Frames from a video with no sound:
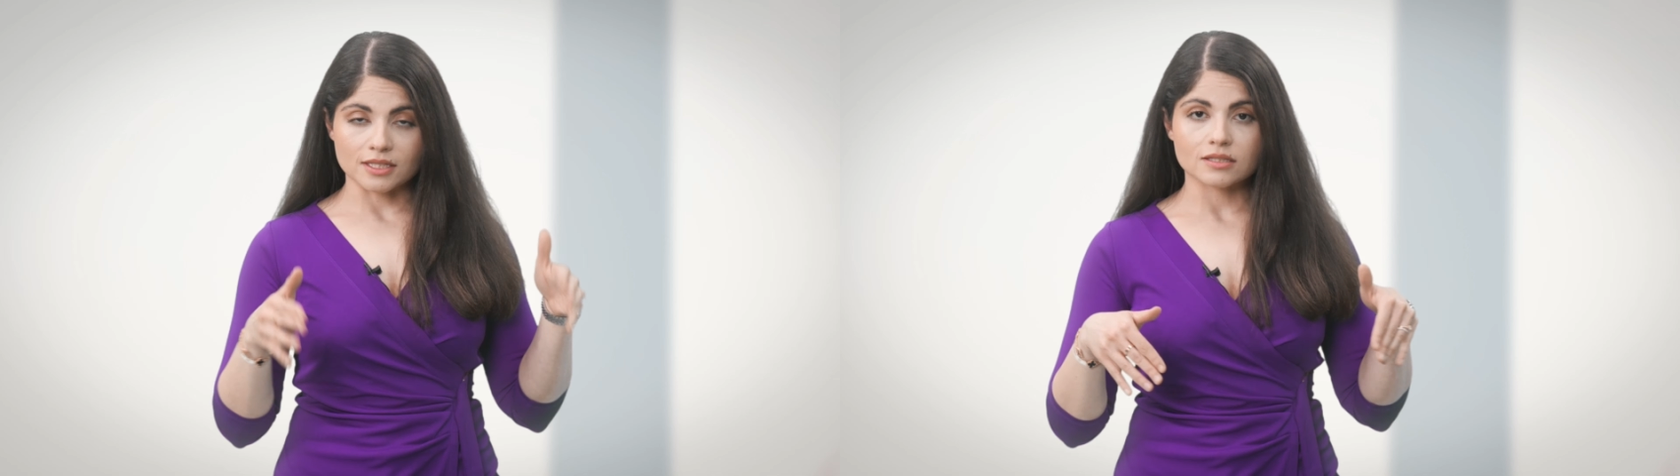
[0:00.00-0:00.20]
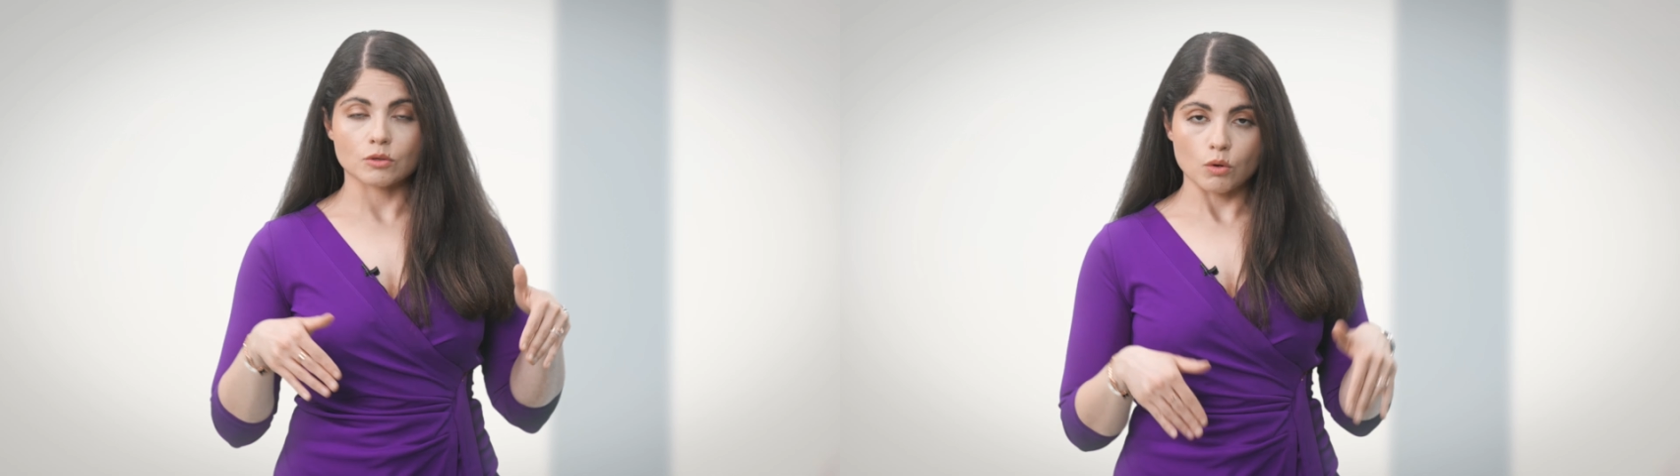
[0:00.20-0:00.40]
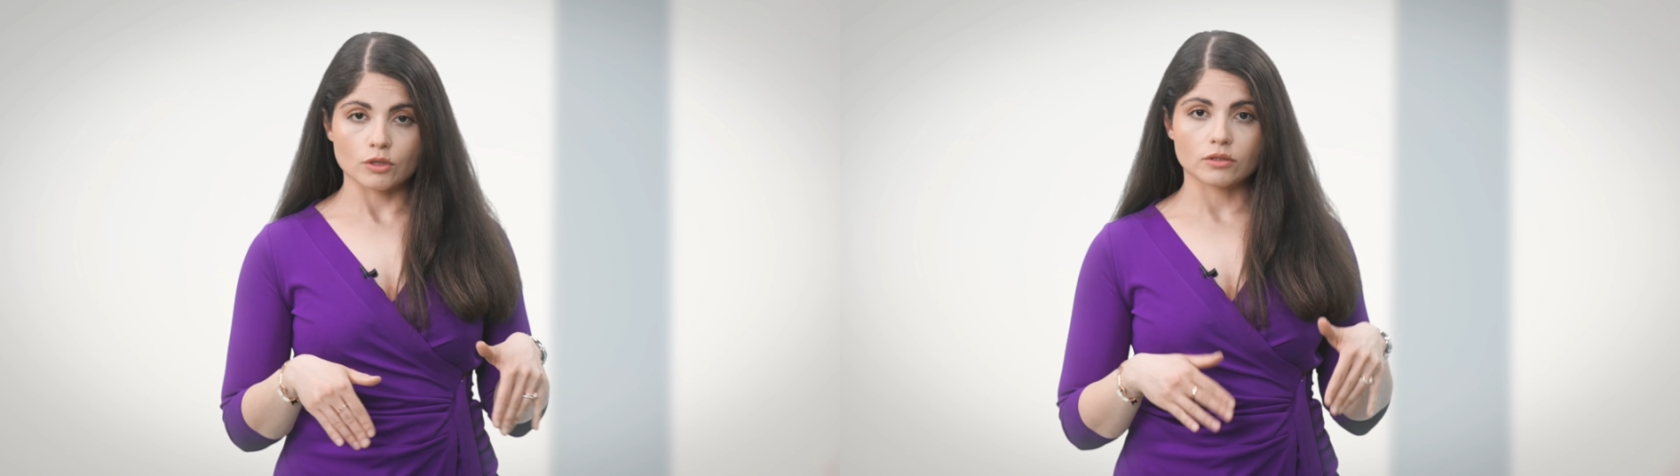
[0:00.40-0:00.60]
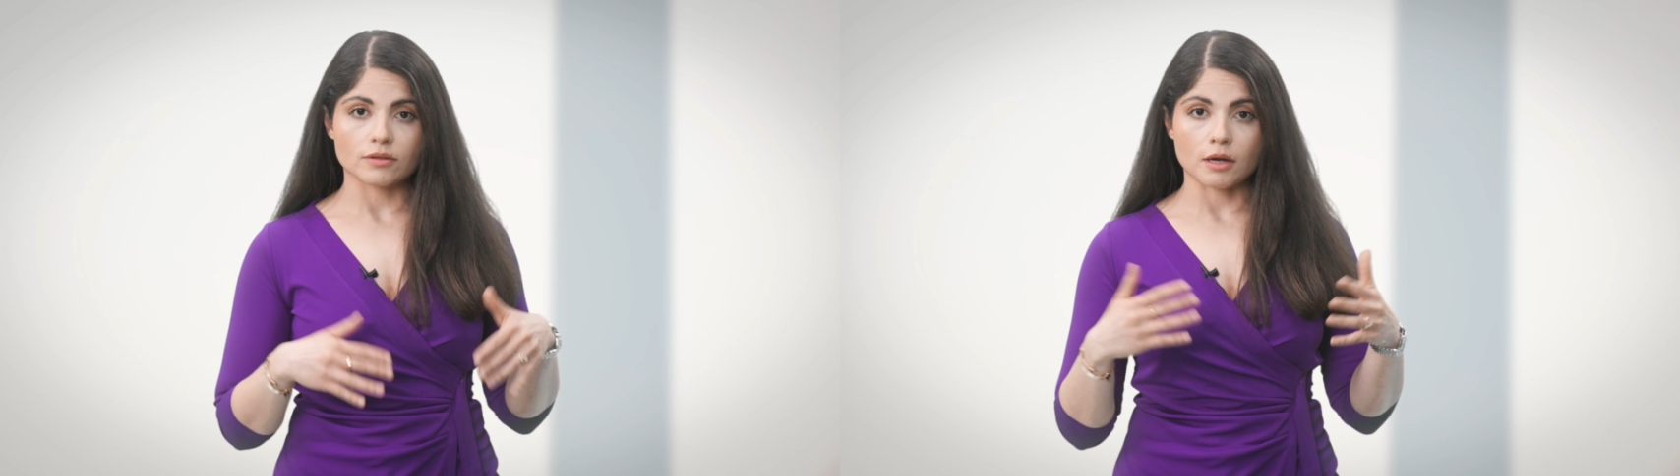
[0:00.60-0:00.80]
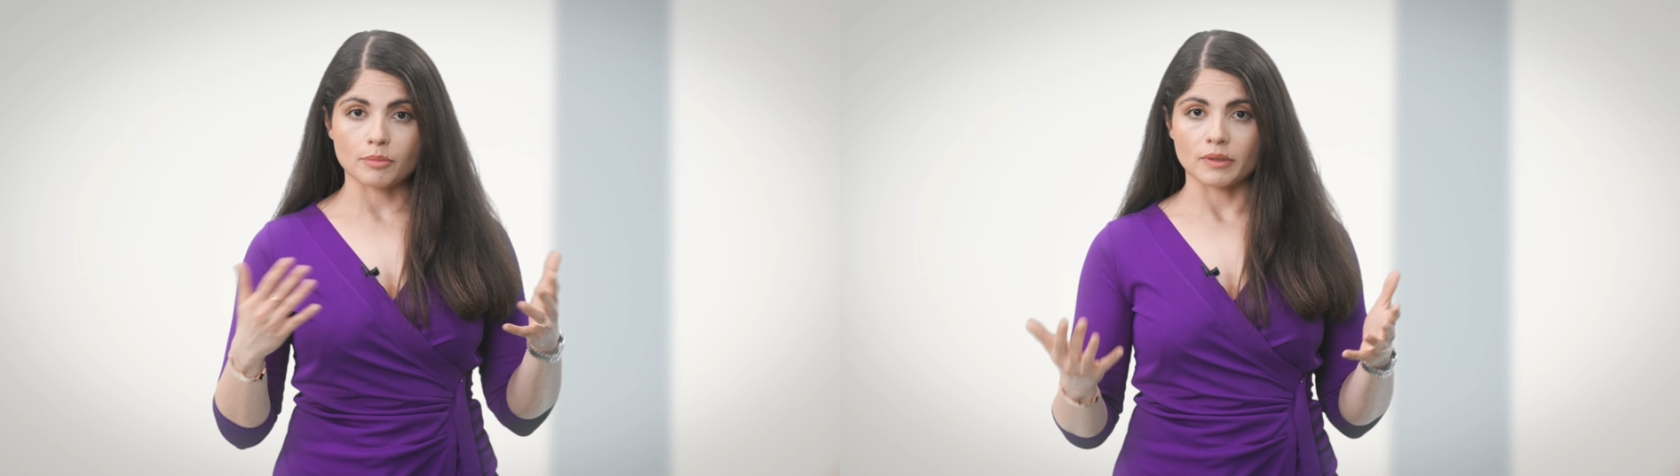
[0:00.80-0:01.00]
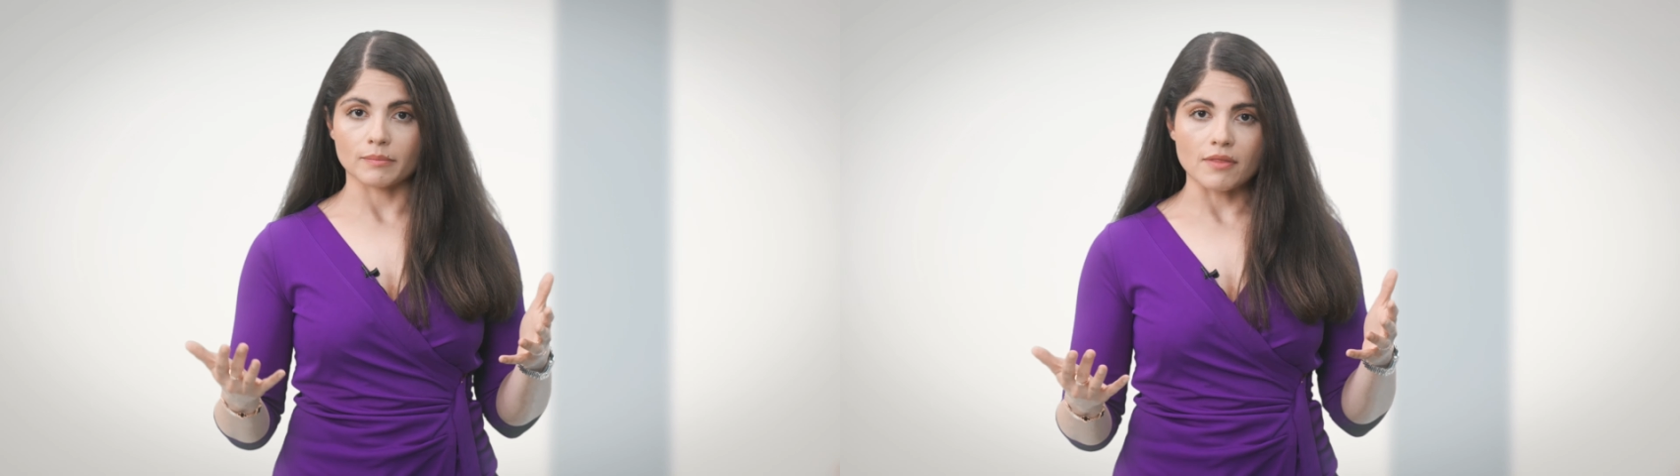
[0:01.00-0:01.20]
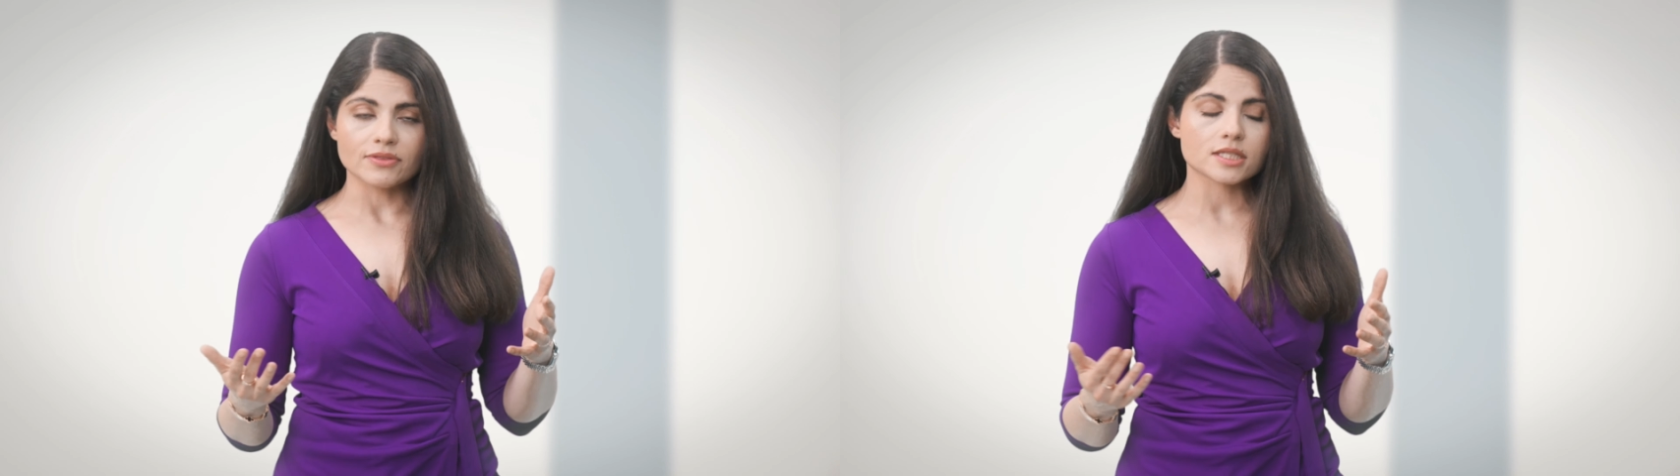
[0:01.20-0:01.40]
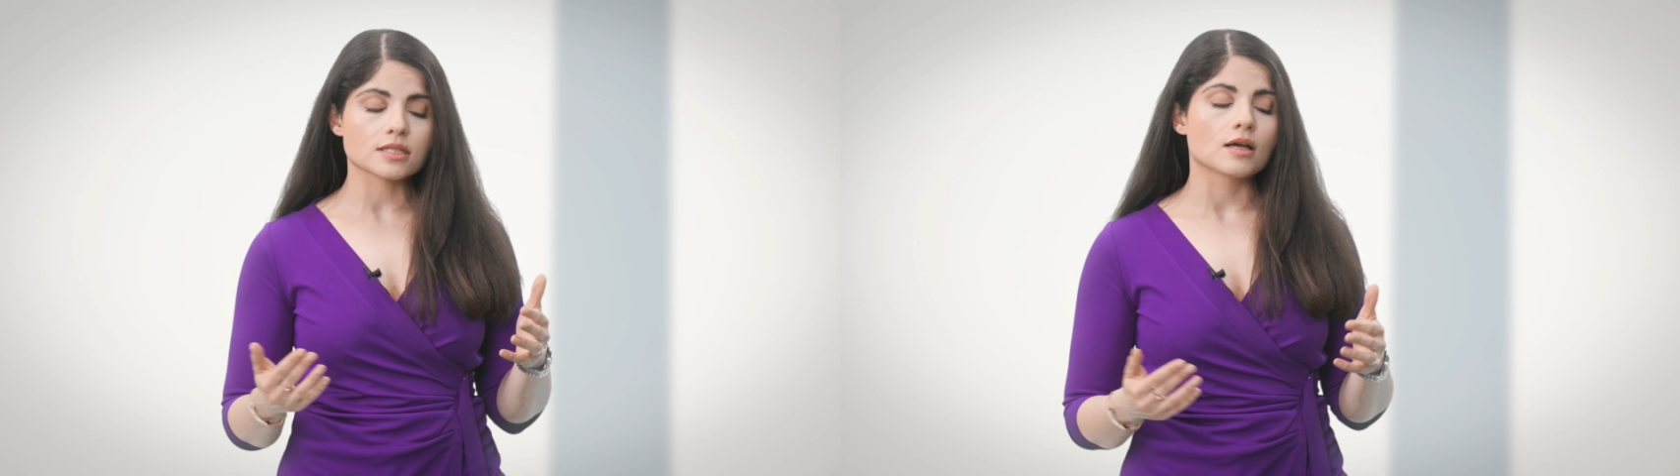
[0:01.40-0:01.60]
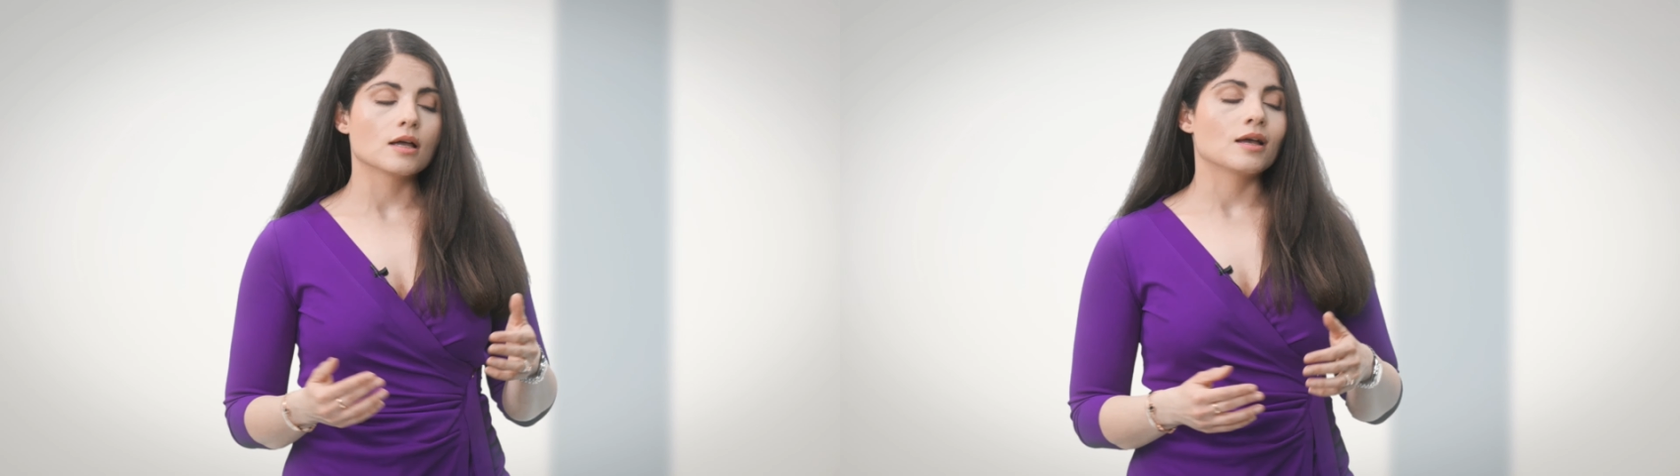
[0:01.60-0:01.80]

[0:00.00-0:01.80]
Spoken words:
the upcoming months.